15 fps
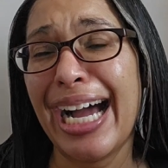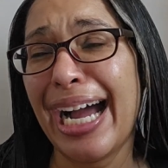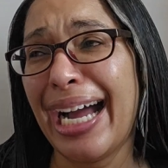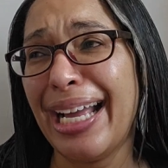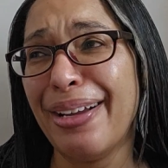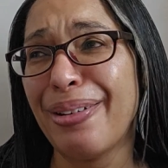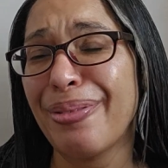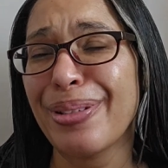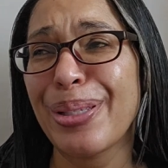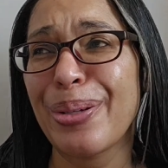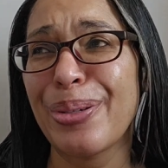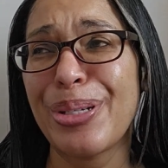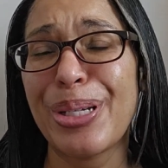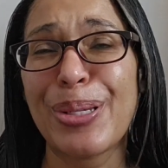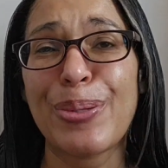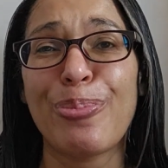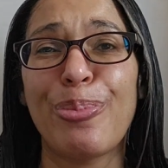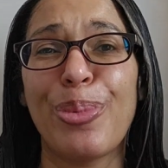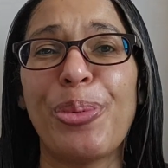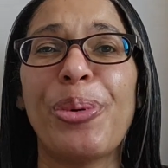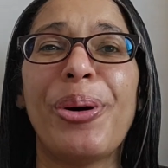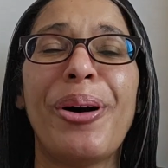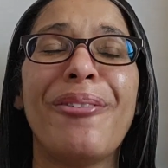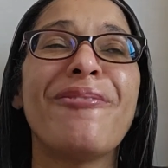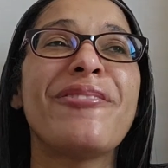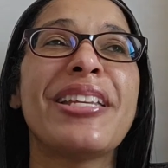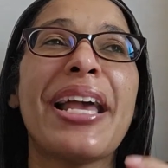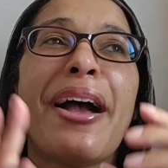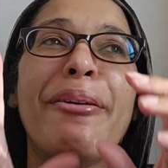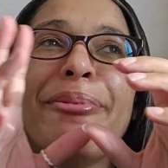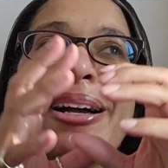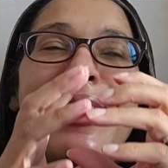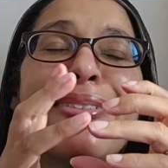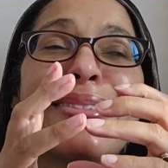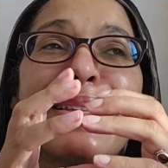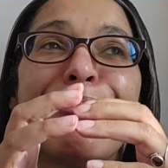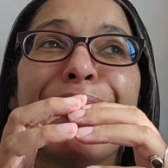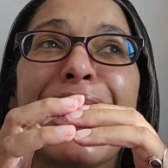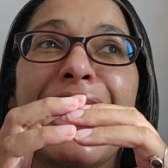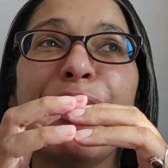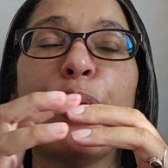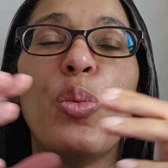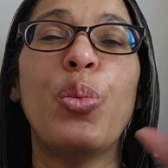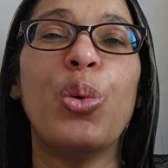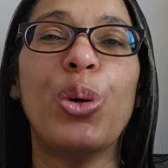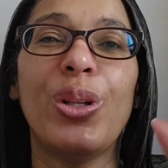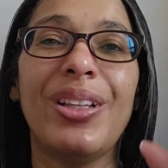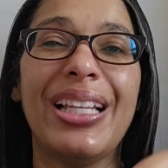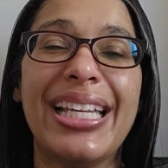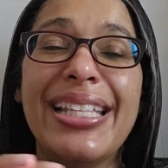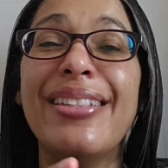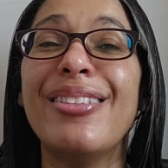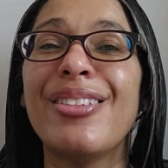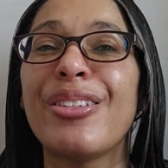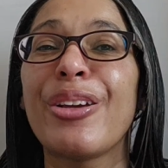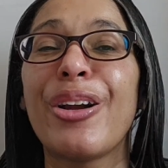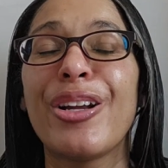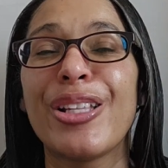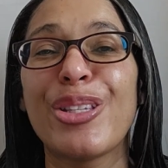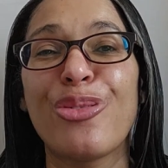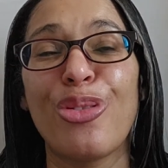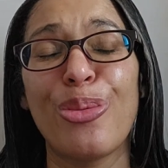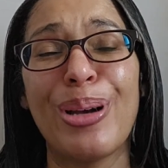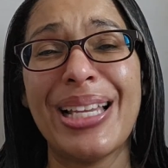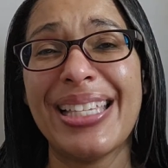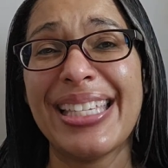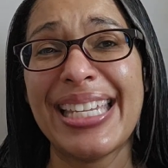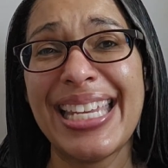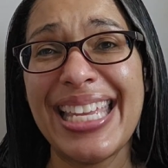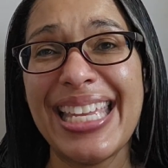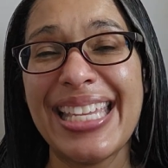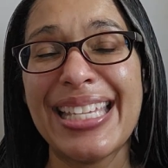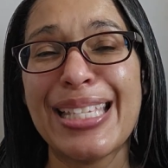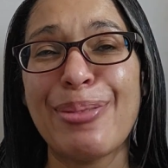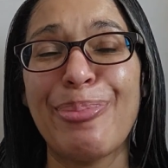I also just bought off Taobao some like wool inserts for my sneakers,